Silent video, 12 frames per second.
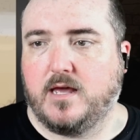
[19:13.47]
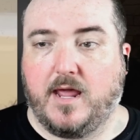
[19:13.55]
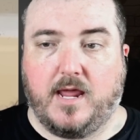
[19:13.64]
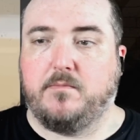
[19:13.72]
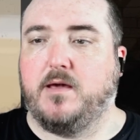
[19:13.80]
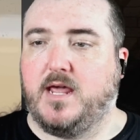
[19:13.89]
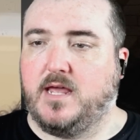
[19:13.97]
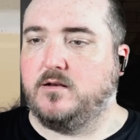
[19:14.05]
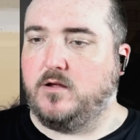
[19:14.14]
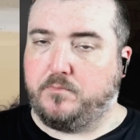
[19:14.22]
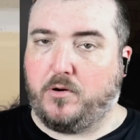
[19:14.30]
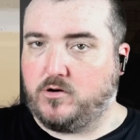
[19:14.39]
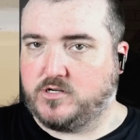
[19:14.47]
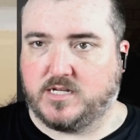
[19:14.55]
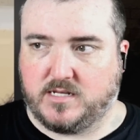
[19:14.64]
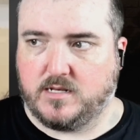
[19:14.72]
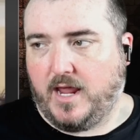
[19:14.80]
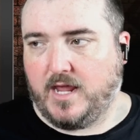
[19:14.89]
a man, a
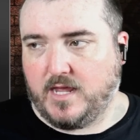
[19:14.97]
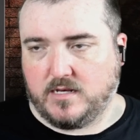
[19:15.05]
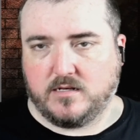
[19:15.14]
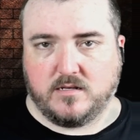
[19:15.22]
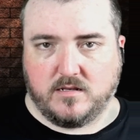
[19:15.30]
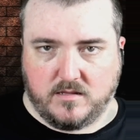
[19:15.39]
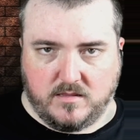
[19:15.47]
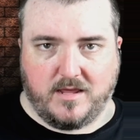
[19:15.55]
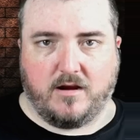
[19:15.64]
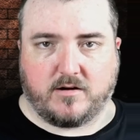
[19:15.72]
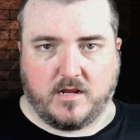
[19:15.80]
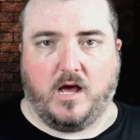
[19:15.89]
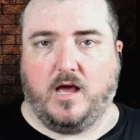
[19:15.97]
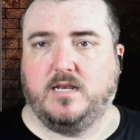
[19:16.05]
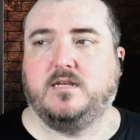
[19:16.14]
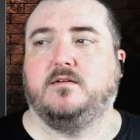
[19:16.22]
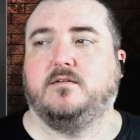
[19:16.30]
person, and their God.